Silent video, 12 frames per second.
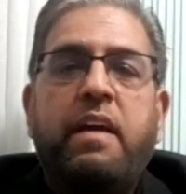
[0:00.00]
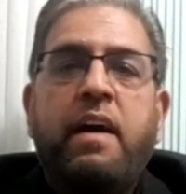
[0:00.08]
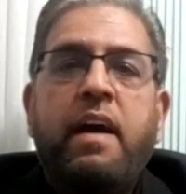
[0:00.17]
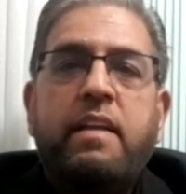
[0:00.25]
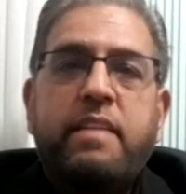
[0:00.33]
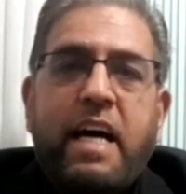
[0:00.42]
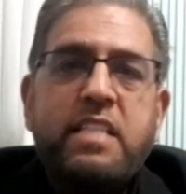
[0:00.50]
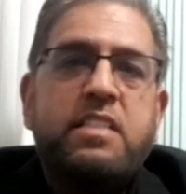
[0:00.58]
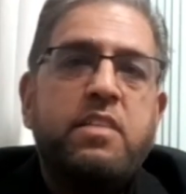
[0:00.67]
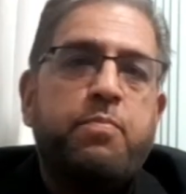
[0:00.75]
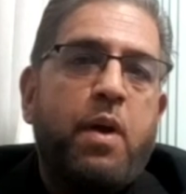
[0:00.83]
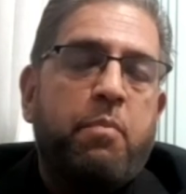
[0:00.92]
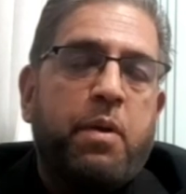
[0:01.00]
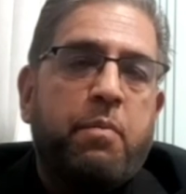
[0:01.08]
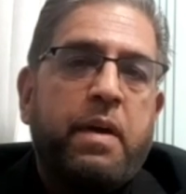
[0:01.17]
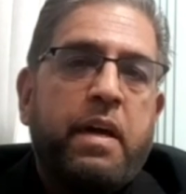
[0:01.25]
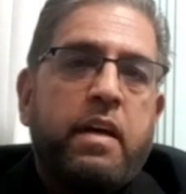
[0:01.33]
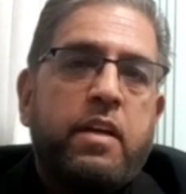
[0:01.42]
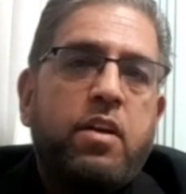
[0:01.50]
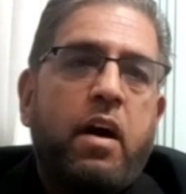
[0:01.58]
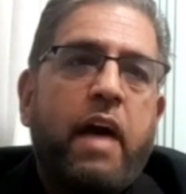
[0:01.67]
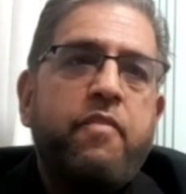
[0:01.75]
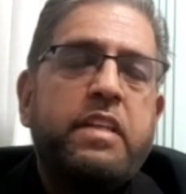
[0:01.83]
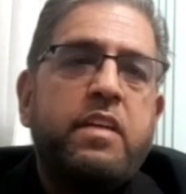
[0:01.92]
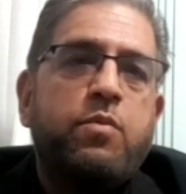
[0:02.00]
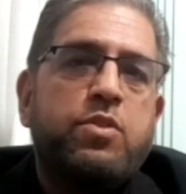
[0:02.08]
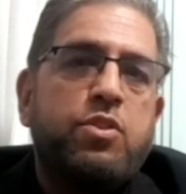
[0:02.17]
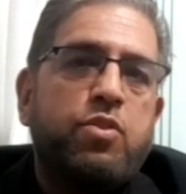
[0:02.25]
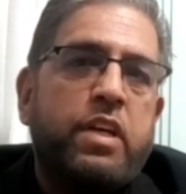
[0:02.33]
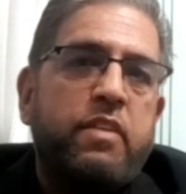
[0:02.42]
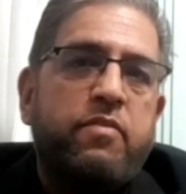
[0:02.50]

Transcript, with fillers: That's the problem. You know, everything was looking,